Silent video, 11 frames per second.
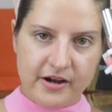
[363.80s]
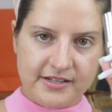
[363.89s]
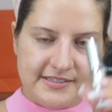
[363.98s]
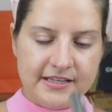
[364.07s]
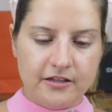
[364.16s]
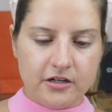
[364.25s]

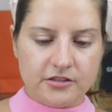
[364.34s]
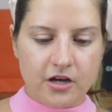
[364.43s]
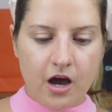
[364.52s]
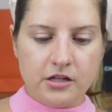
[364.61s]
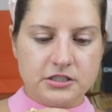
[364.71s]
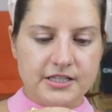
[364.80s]
concealer. The
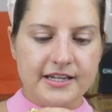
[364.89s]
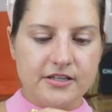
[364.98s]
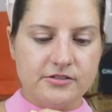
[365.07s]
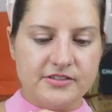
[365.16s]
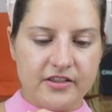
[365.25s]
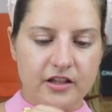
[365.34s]
color that I
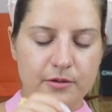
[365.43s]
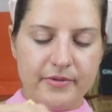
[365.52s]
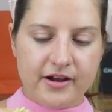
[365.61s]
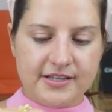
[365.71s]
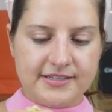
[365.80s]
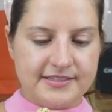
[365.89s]
use in the La
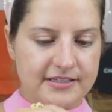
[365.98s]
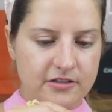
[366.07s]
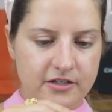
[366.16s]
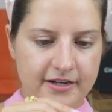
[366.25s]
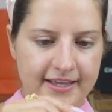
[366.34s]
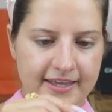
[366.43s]
Mer
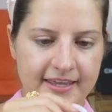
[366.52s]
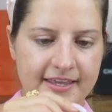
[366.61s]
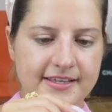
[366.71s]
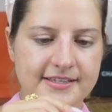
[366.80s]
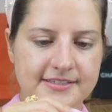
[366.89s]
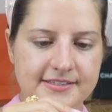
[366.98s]
concealer
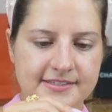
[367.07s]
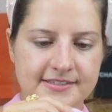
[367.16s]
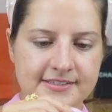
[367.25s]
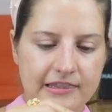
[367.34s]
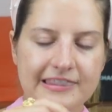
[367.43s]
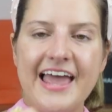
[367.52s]

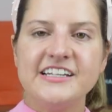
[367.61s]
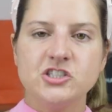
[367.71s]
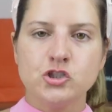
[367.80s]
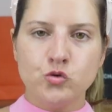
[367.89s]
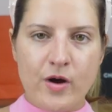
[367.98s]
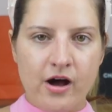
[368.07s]
is
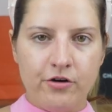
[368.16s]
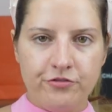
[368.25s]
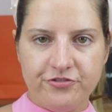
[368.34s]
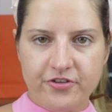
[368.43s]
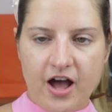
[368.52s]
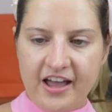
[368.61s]
Light
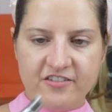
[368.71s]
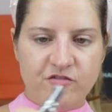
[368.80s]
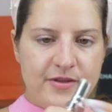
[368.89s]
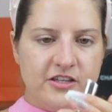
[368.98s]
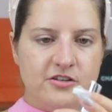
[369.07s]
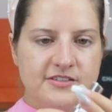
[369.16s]
12. I've
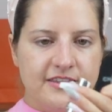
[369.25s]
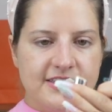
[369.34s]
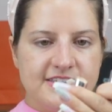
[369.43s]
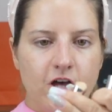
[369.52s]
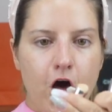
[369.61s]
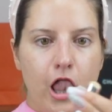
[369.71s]
been using
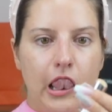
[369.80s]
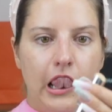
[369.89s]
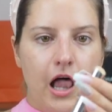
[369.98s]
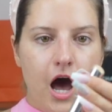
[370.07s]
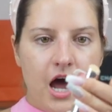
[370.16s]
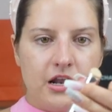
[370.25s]
this a
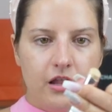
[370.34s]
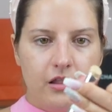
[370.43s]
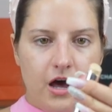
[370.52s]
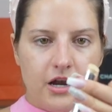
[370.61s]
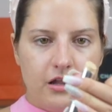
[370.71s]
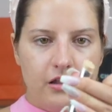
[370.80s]
lot,
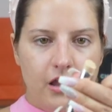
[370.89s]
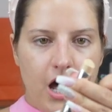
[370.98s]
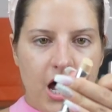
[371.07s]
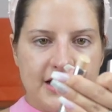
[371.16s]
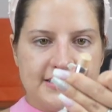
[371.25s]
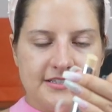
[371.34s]

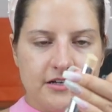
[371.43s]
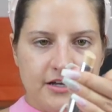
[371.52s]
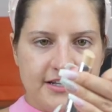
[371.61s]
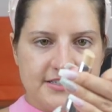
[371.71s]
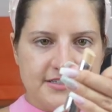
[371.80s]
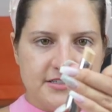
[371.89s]

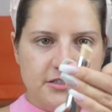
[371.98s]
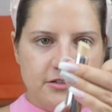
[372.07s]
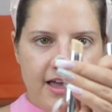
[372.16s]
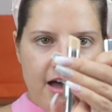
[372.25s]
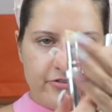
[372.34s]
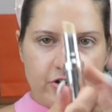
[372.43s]
and I
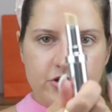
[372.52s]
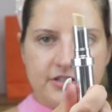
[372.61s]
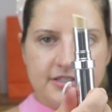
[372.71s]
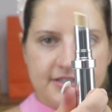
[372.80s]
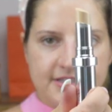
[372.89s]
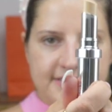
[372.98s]
still have a
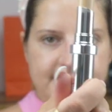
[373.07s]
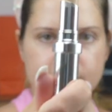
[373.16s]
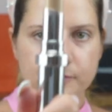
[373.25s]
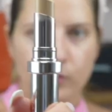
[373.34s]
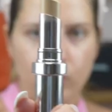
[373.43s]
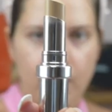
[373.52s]
good
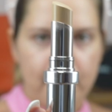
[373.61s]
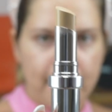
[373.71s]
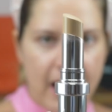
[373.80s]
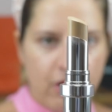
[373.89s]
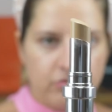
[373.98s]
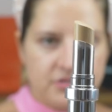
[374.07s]
considerable
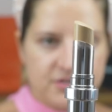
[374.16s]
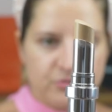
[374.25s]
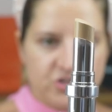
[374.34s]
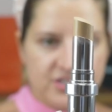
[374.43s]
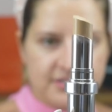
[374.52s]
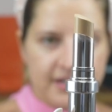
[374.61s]
amount,
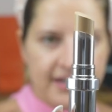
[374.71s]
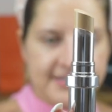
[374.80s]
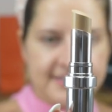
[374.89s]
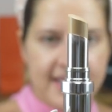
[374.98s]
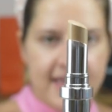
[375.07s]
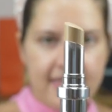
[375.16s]
which is
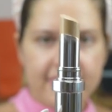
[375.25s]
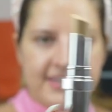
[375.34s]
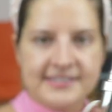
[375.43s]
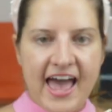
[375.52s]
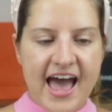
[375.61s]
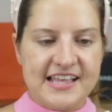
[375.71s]
nice.
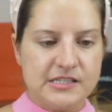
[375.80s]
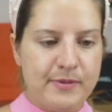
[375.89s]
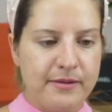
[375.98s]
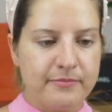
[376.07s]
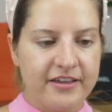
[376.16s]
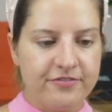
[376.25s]
This has
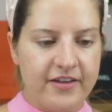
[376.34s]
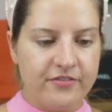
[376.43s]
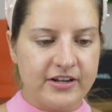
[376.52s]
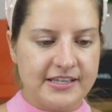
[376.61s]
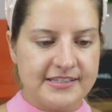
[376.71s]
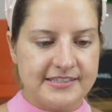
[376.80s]
been my
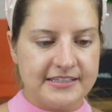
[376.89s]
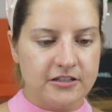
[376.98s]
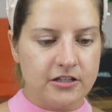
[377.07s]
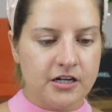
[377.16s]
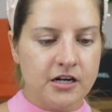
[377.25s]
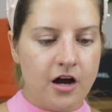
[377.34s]
favorite
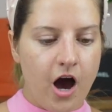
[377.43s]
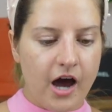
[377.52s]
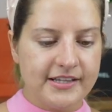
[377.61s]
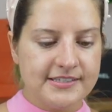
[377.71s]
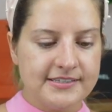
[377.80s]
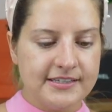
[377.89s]
concealer,
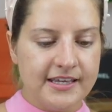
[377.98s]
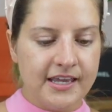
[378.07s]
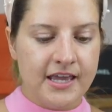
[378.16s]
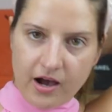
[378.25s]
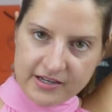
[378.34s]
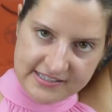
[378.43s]
honestly.
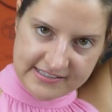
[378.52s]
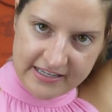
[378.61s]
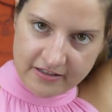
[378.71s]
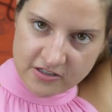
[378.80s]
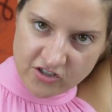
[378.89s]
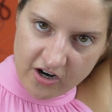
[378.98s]

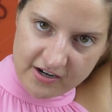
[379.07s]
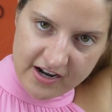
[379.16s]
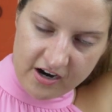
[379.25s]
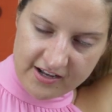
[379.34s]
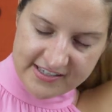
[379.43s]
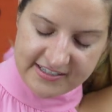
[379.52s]

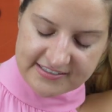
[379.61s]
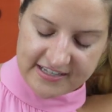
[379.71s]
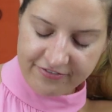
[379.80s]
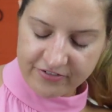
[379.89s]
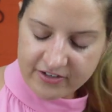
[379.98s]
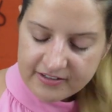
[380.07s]
Concealers is
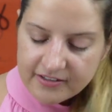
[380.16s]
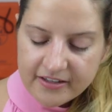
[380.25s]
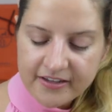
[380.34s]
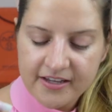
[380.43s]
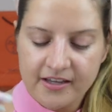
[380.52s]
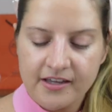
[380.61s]

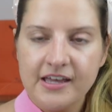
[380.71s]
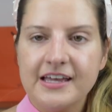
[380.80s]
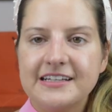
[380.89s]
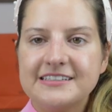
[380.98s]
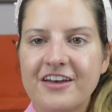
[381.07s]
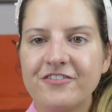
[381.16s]
definitely
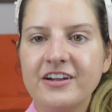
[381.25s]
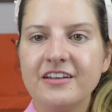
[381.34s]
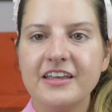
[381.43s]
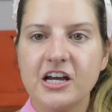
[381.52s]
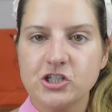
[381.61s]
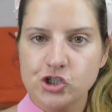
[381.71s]

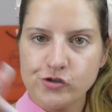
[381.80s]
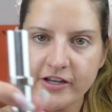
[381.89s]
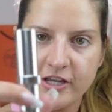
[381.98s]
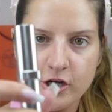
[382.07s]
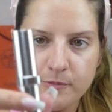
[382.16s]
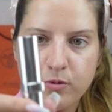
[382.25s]
a
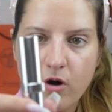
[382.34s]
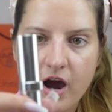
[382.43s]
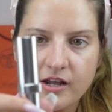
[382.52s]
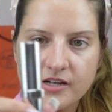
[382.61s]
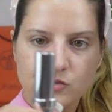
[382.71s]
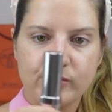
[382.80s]
trickier
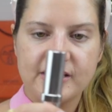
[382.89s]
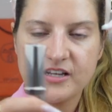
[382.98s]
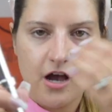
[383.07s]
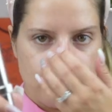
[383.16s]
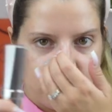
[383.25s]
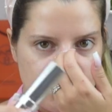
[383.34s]
product when it
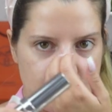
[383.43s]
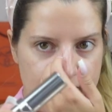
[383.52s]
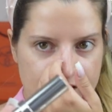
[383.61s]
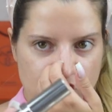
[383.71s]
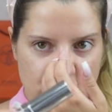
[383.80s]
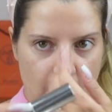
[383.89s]
comes to
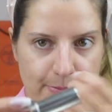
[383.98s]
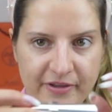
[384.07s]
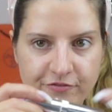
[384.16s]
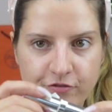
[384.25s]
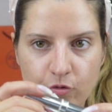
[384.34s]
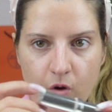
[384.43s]
like
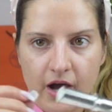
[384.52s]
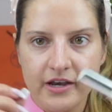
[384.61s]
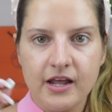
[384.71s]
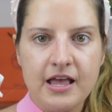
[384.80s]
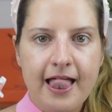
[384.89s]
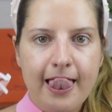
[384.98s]
shopping for one.